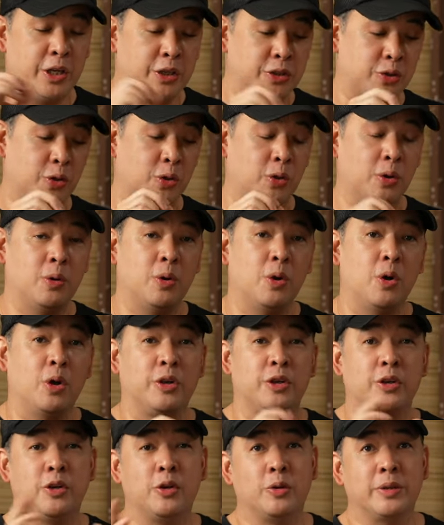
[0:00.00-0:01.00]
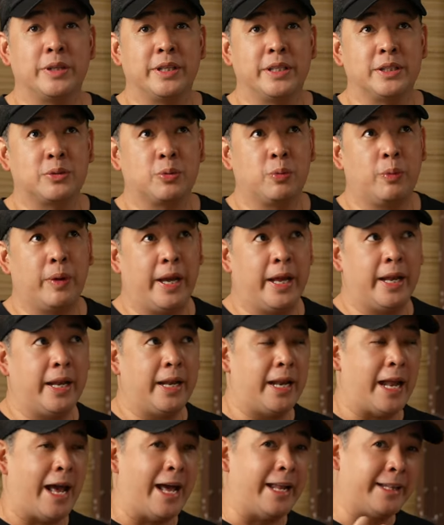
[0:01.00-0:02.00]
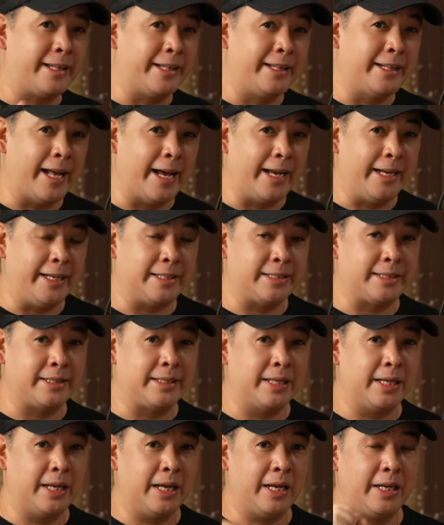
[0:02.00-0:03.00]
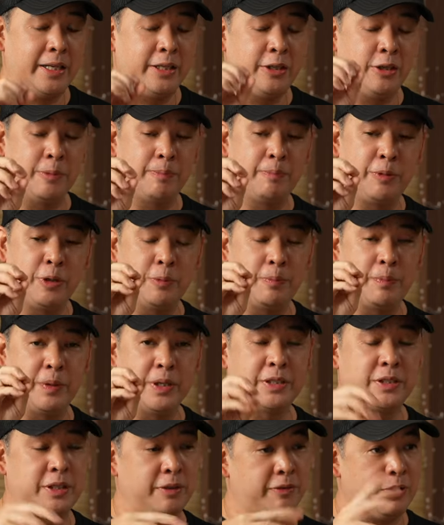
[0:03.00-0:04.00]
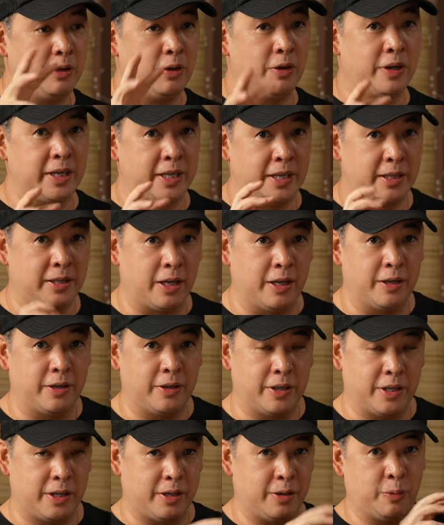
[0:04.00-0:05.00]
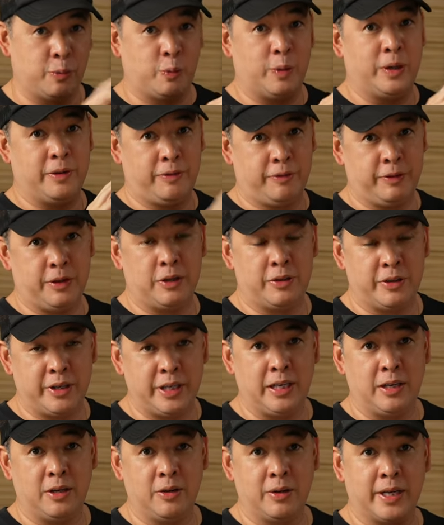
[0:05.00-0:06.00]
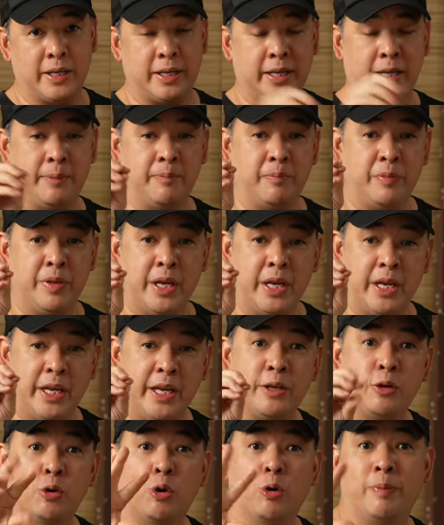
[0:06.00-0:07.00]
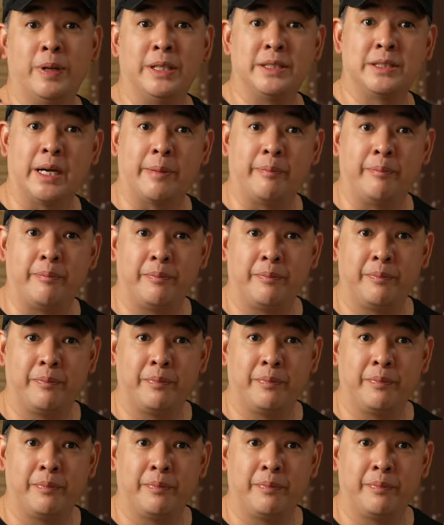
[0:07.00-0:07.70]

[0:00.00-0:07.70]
So you notice when at night, your pupils, if you look at it under, well, if you really look at it, it opens up.